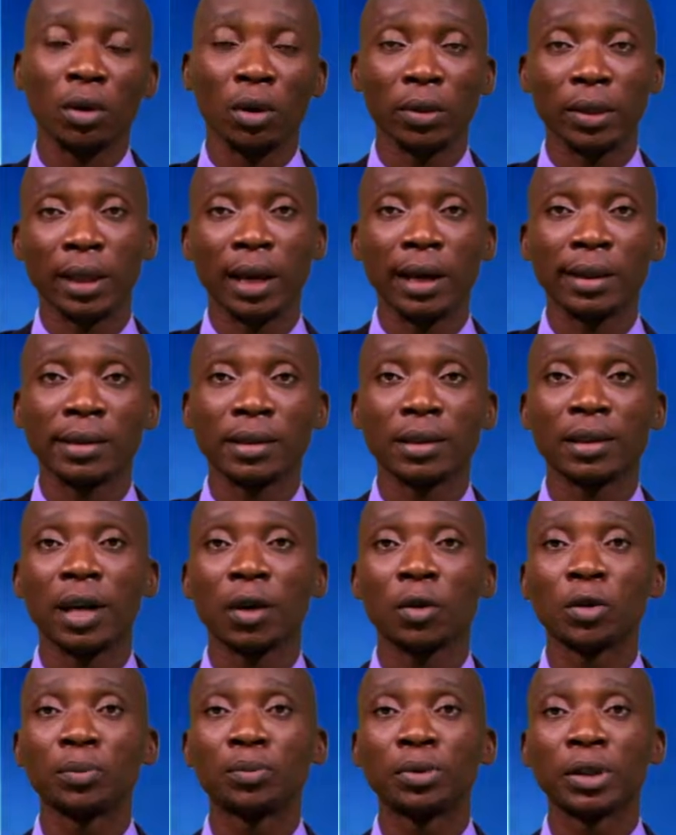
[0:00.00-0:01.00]
content
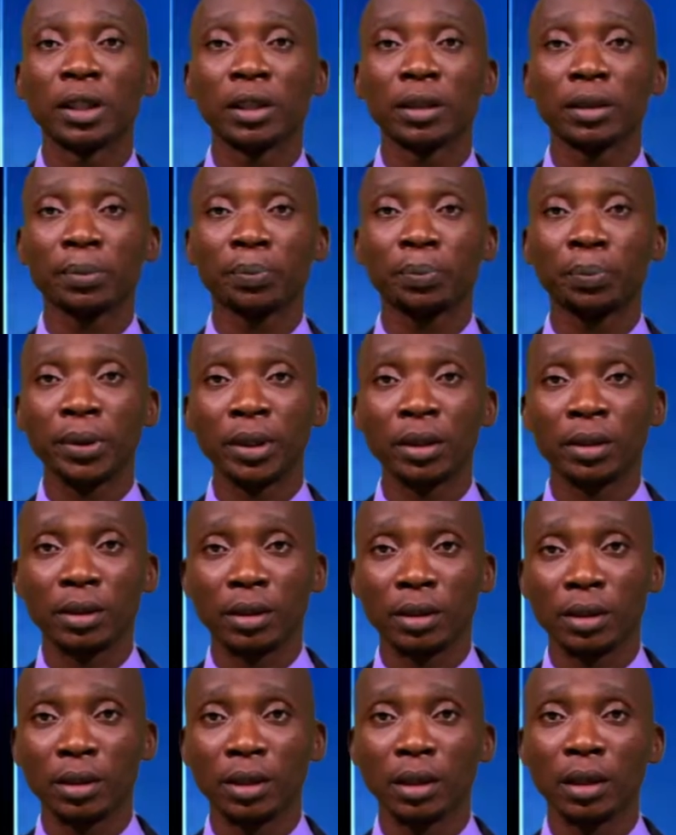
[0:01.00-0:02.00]
that will bring
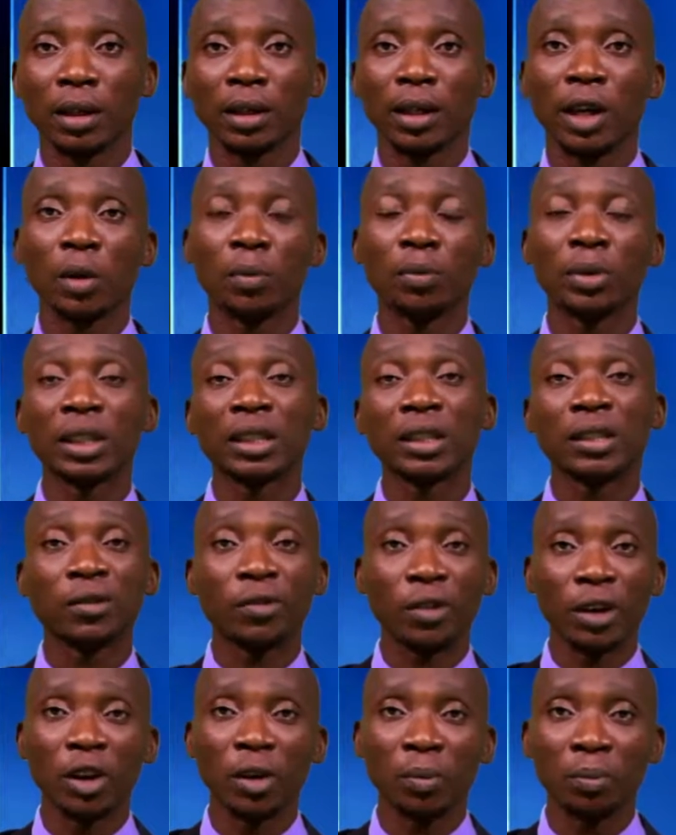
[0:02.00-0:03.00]
peace, that will bring
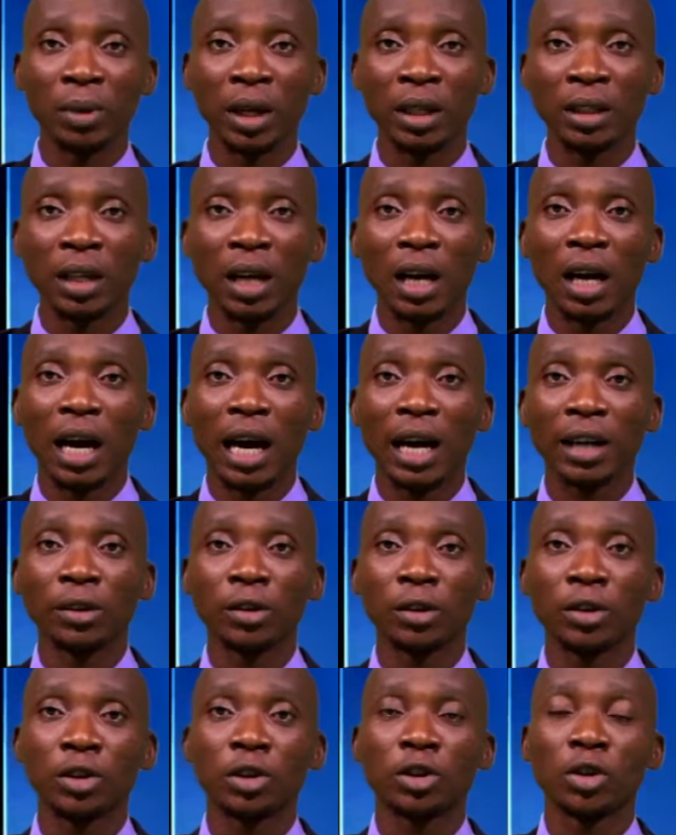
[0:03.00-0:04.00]
development, and
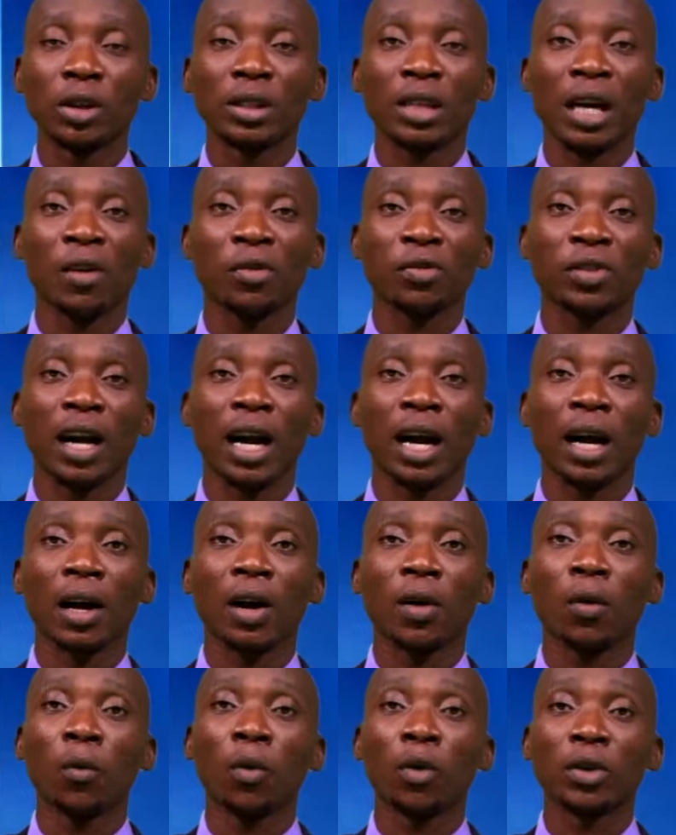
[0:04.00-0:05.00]
not just after
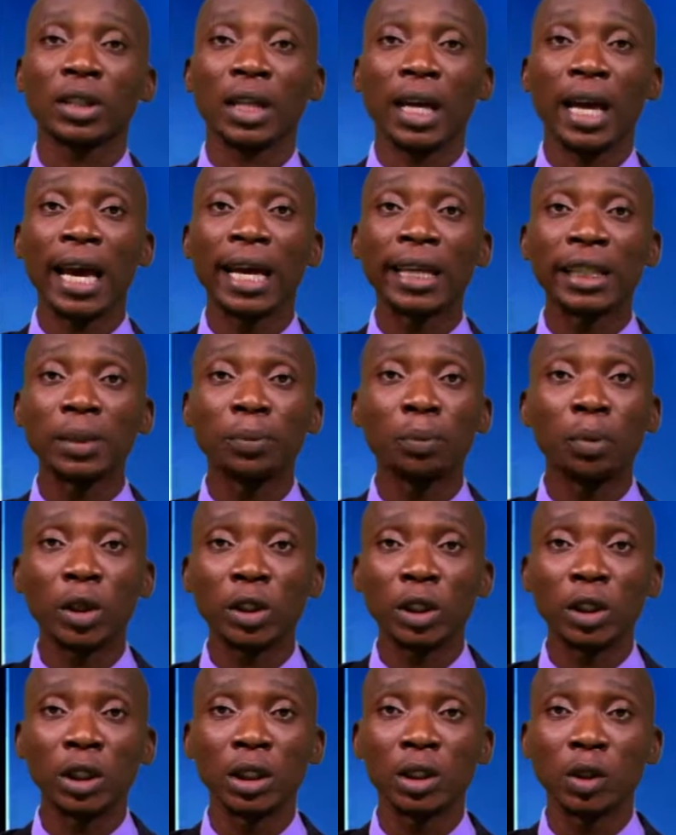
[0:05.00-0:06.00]
what
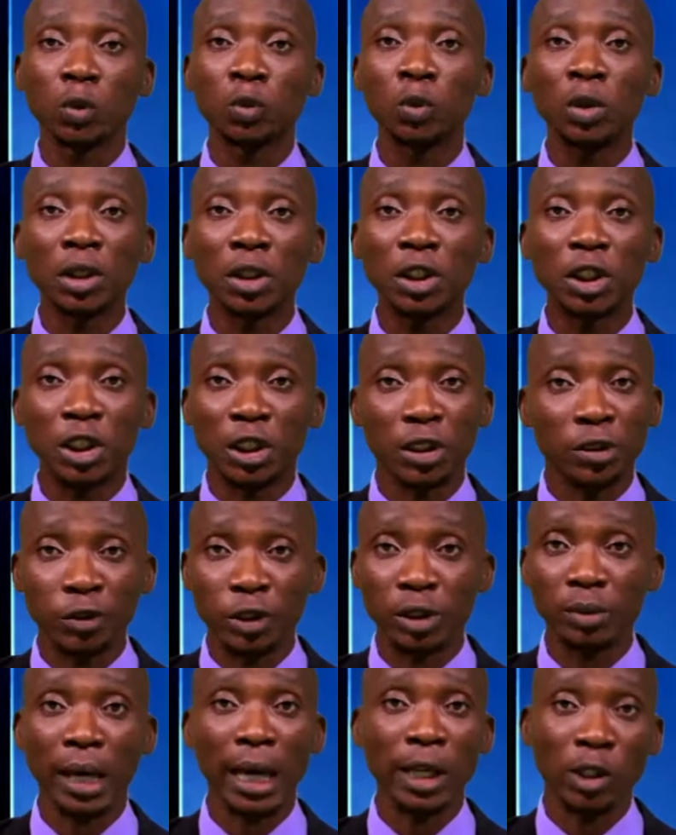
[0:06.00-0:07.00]
anybody will give
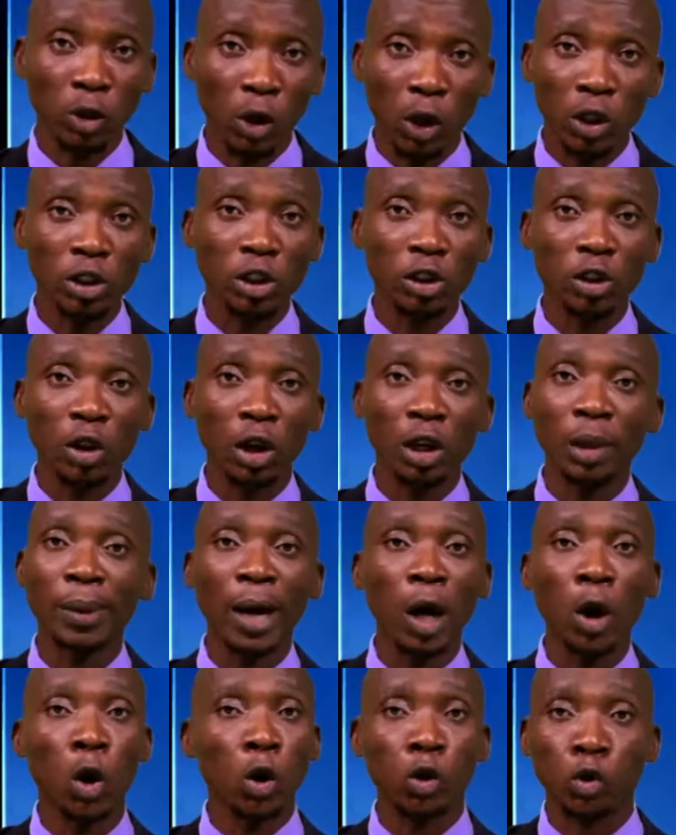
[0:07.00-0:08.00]
him. It's not all
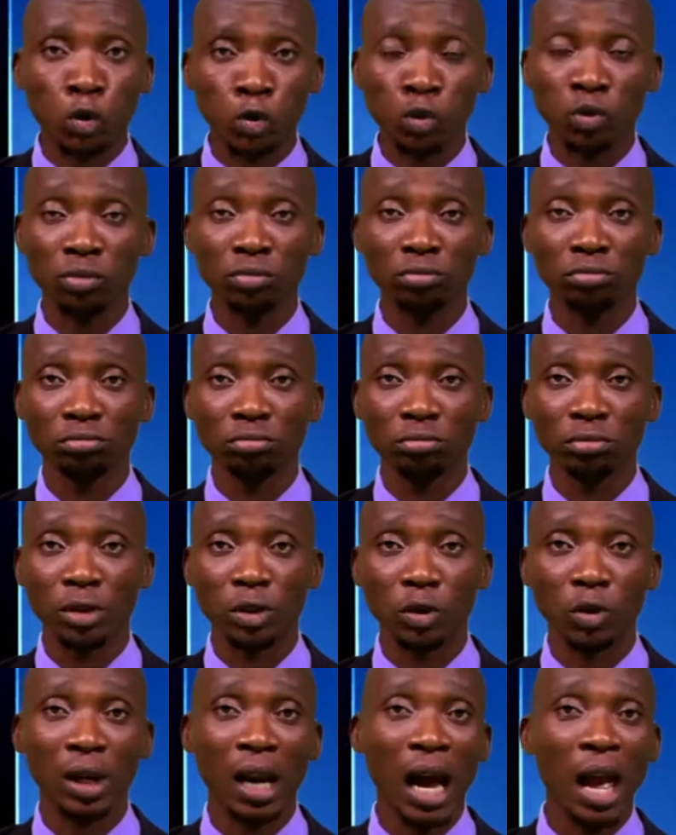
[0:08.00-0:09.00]
about hustle.
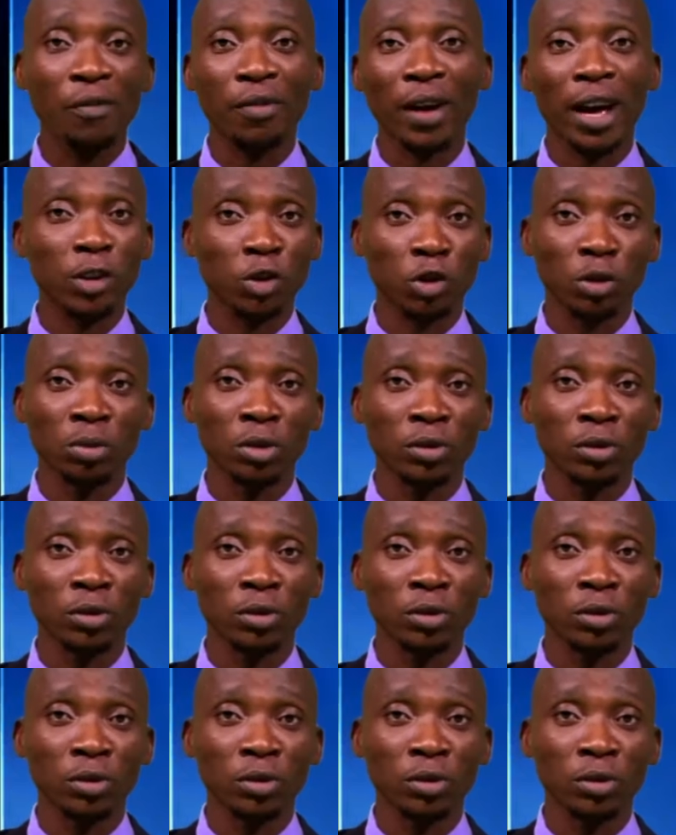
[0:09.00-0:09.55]
So life has to